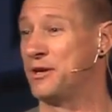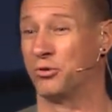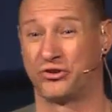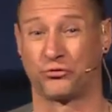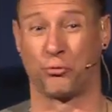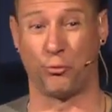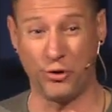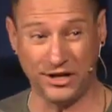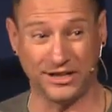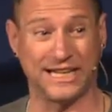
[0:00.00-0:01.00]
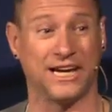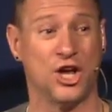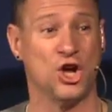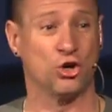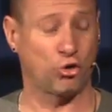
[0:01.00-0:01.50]
which is really
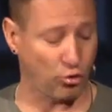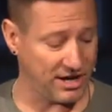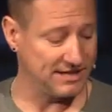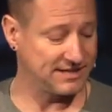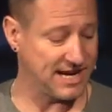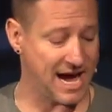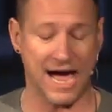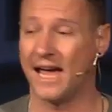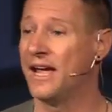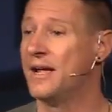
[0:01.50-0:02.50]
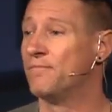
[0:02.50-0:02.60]
crazy high.